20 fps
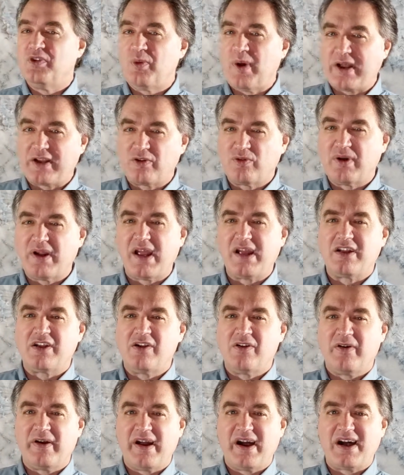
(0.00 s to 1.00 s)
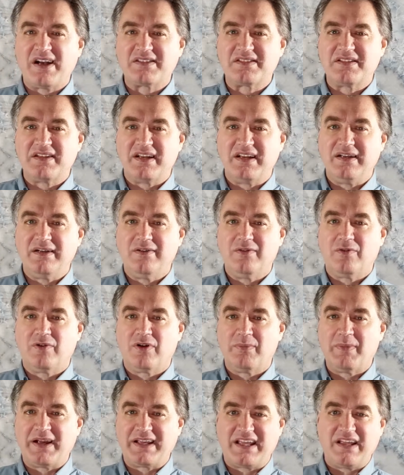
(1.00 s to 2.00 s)
do I create curiosity
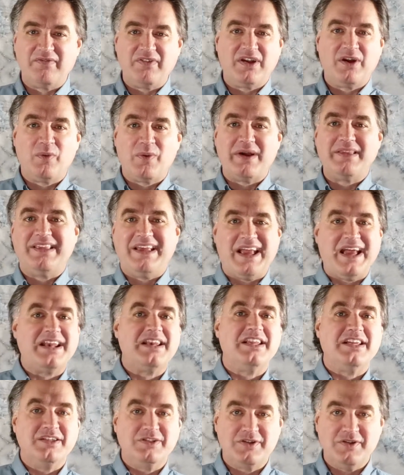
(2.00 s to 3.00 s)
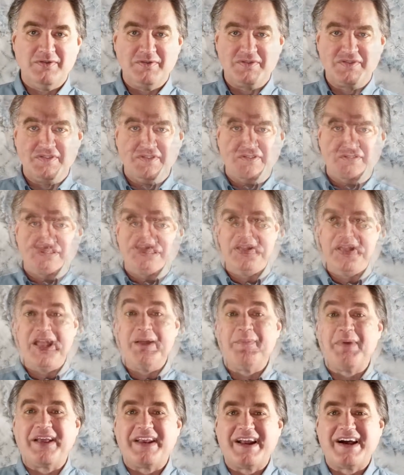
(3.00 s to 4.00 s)
or am I giving away the ending too soon?
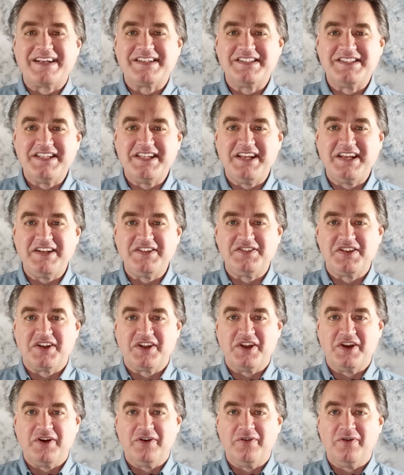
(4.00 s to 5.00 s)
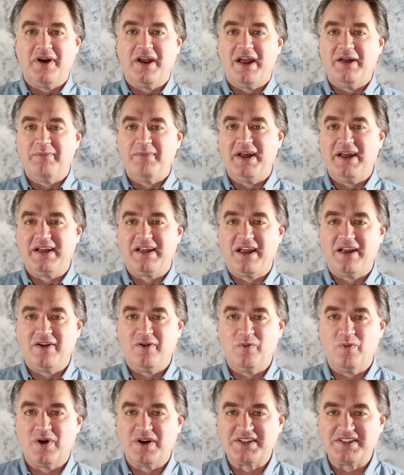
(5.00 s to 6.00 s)
Am I not teasing you and making
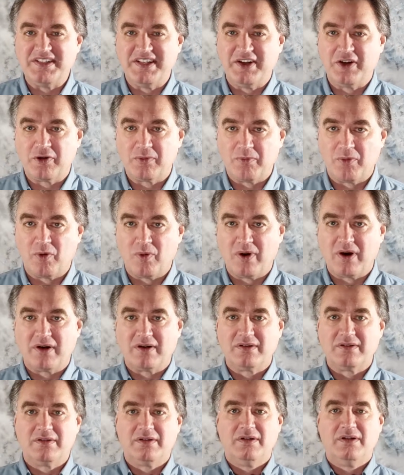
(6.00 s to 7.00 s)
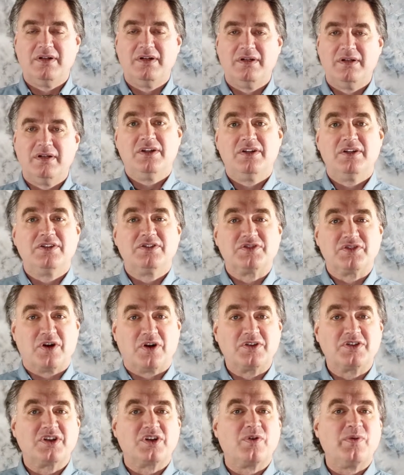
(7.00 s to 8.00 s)
you want to hear more?
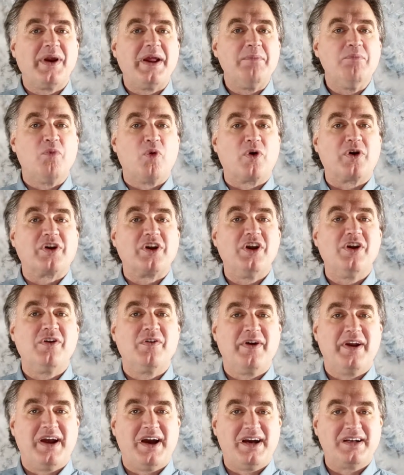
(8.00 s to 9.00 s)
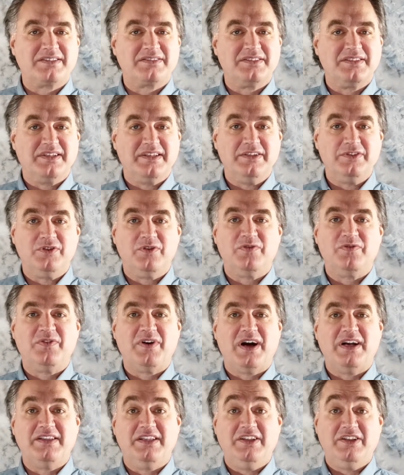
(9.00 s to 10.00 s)
Start to create more curiosity and you'll
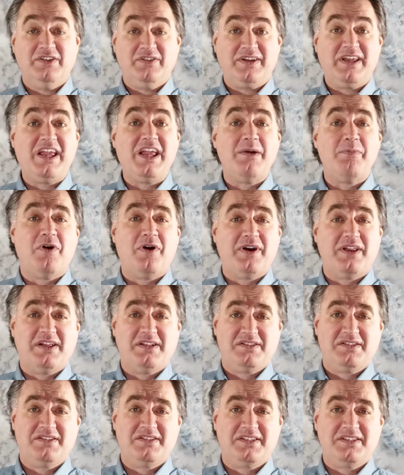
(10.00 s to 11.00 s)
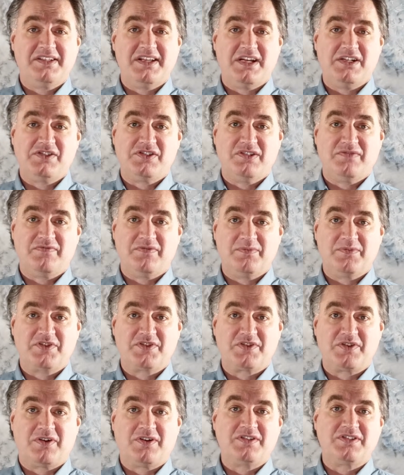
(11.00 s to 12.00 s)
find that you keep audiences' attention from
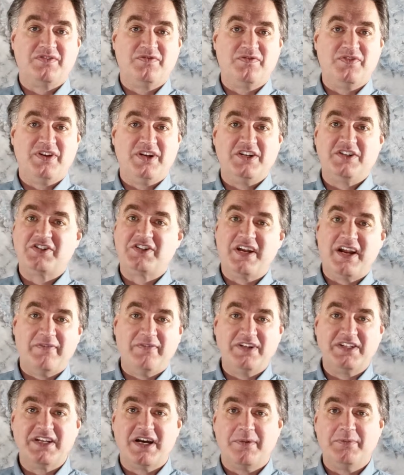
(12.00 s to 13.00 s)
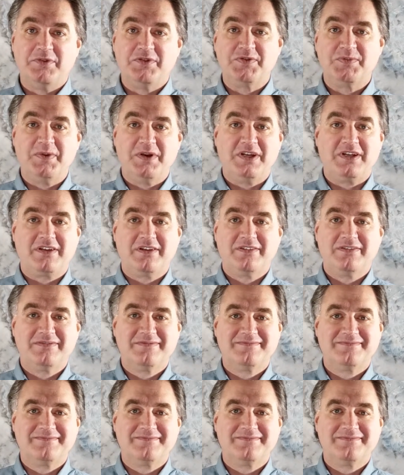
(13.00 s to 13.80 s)
start to finish every time you speak.